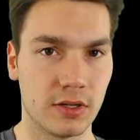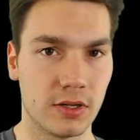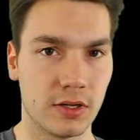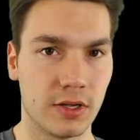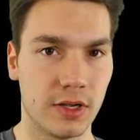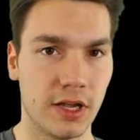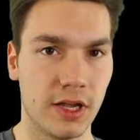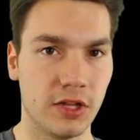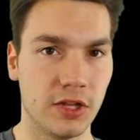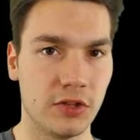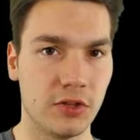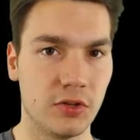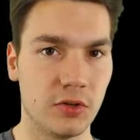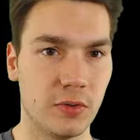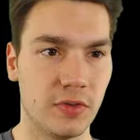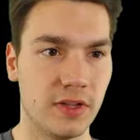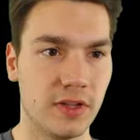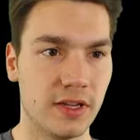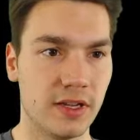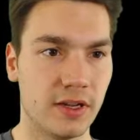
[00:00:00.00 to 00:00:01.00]
into
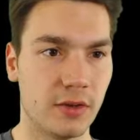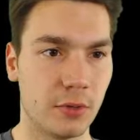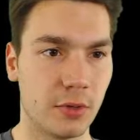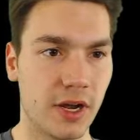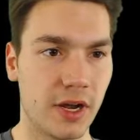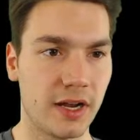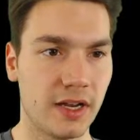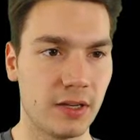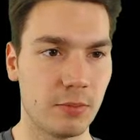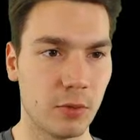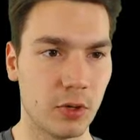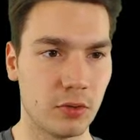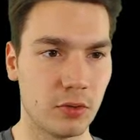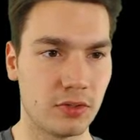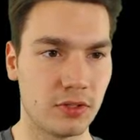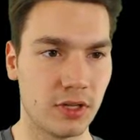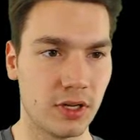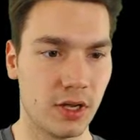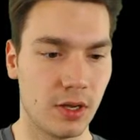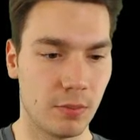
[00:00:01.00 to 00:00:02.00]
the writing mode
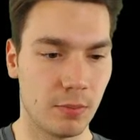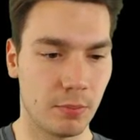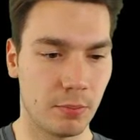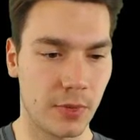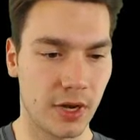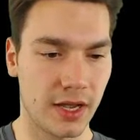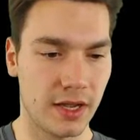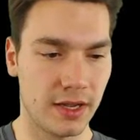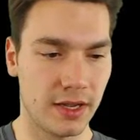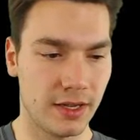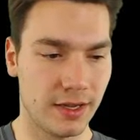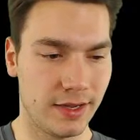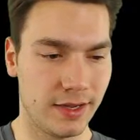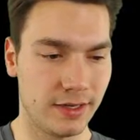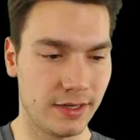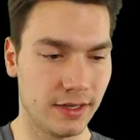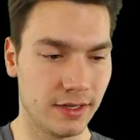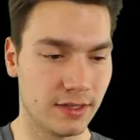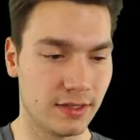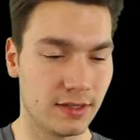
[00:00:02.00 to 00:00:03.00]
by
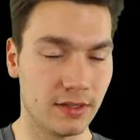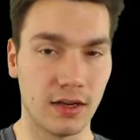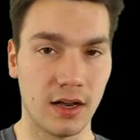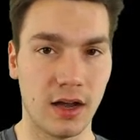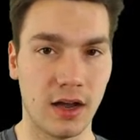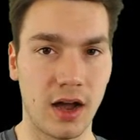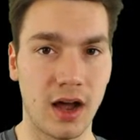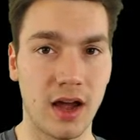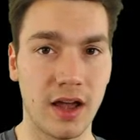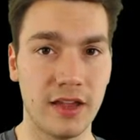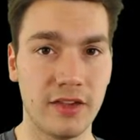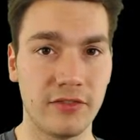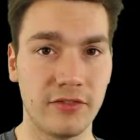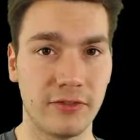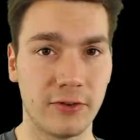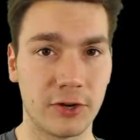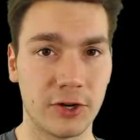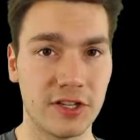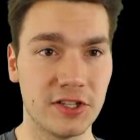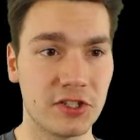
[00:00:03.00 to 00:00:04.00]
hitting I
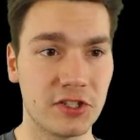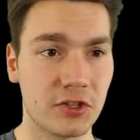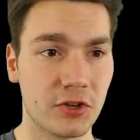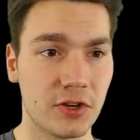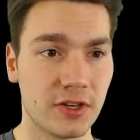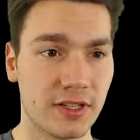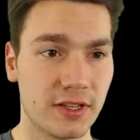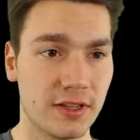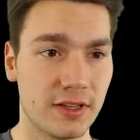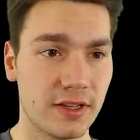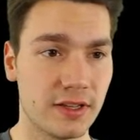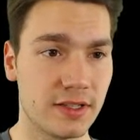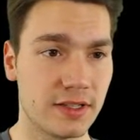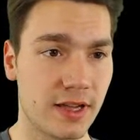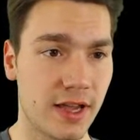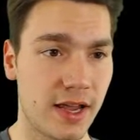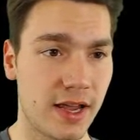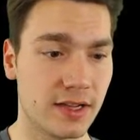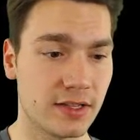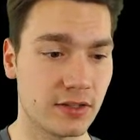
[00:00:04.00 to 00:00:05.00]
for insert in this
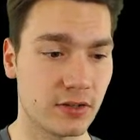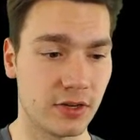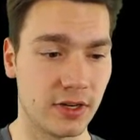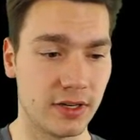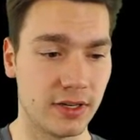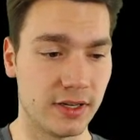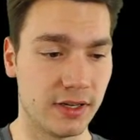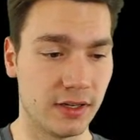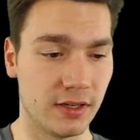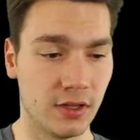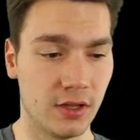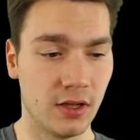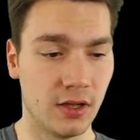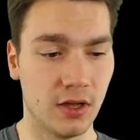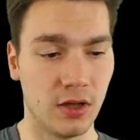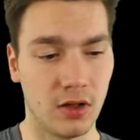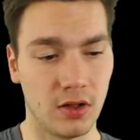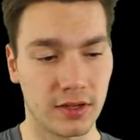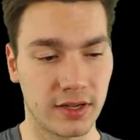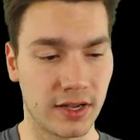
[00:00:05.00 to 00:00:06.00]
case or hitting
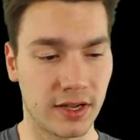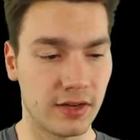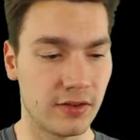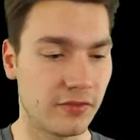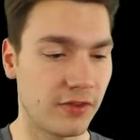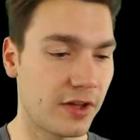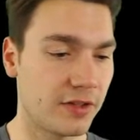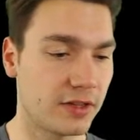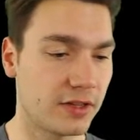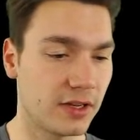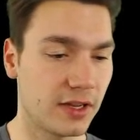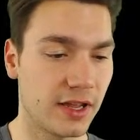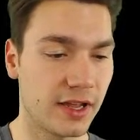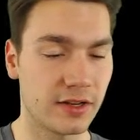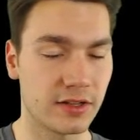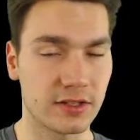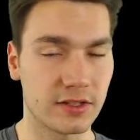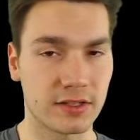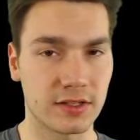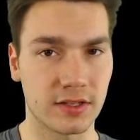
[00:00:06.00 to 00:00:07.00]
all kind of other
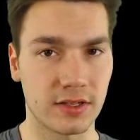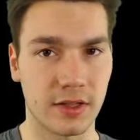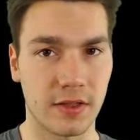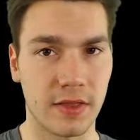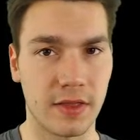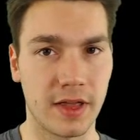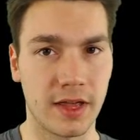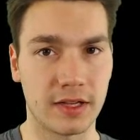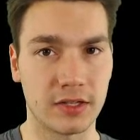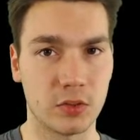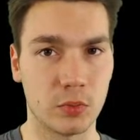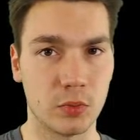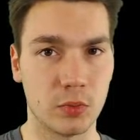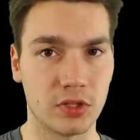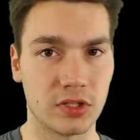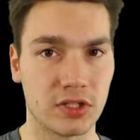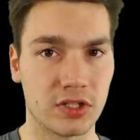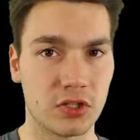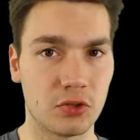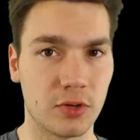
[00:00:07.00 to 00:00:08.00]
letters uh, that
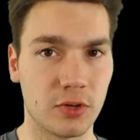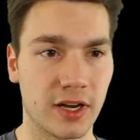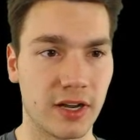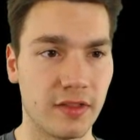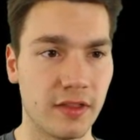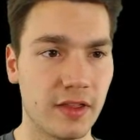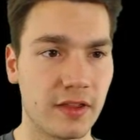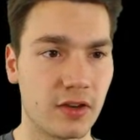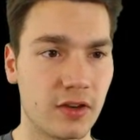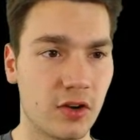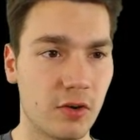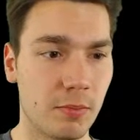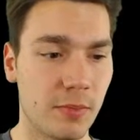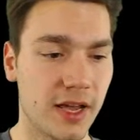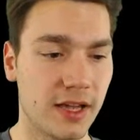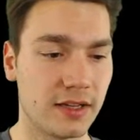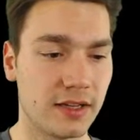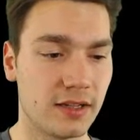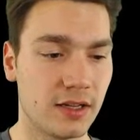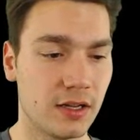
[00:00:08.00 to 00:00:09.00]
would trigger another
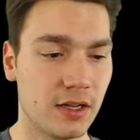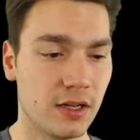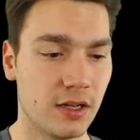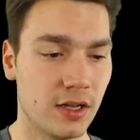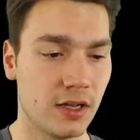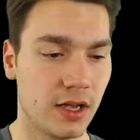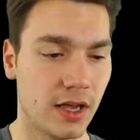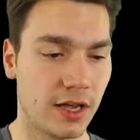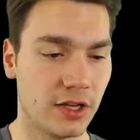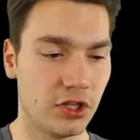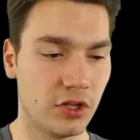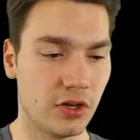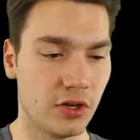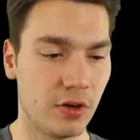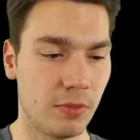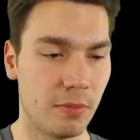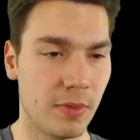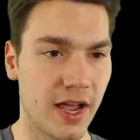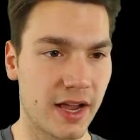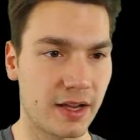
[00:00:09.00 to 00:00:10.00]
command and you go
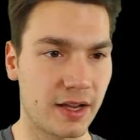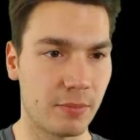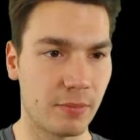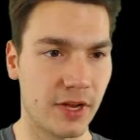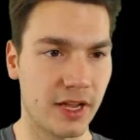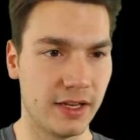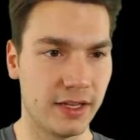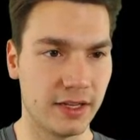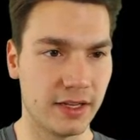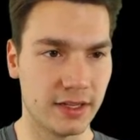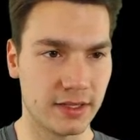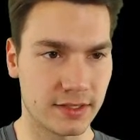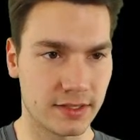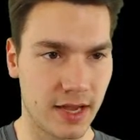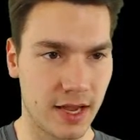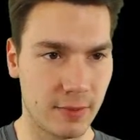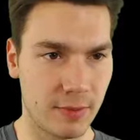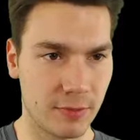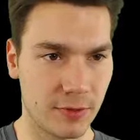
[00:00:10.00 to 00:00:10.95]
back by hitting escape.